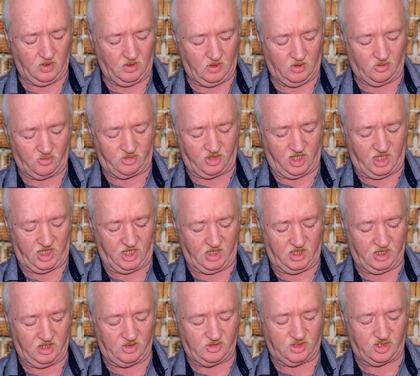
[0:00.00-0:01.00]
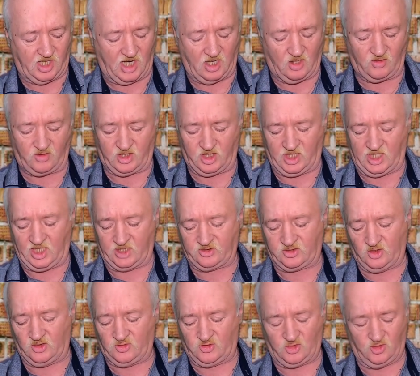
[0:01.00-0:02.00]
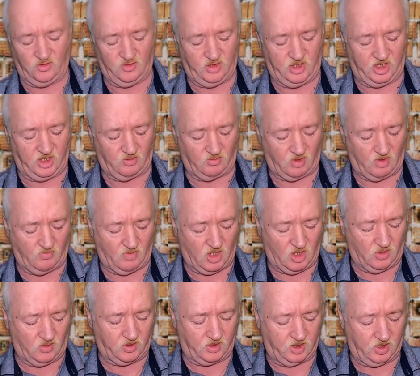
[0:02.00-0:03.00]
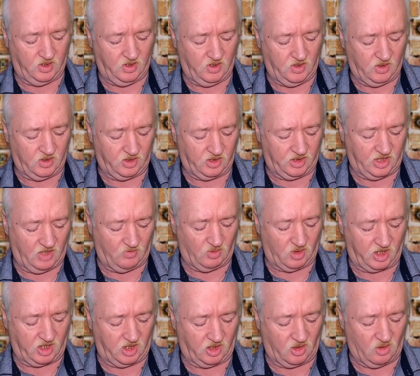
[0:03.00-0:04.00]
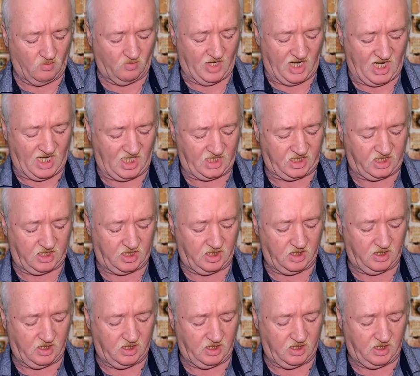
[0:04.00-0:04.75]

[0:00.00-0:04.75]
Okay, it's now connected to the remote. Then we're going to go back.